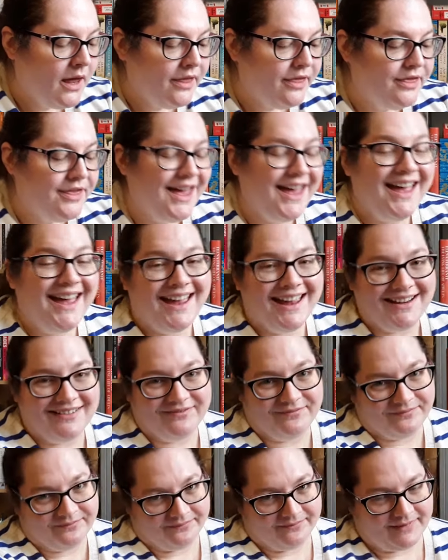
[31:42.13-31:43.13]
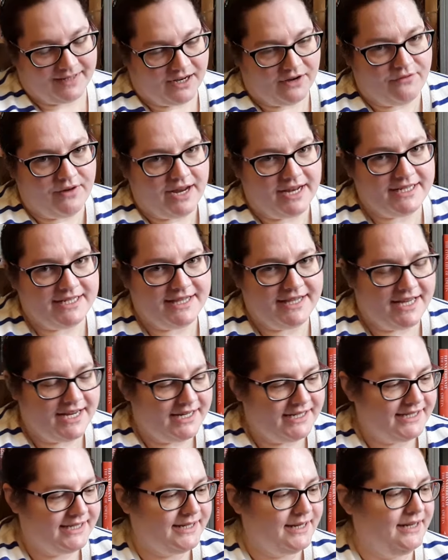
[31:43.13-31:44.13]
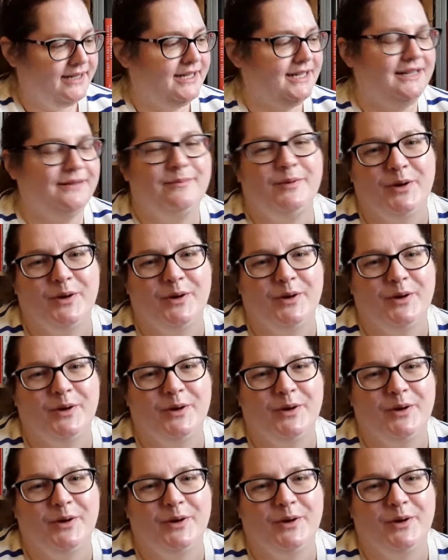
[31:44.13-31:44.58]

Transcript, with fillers: Then I read this little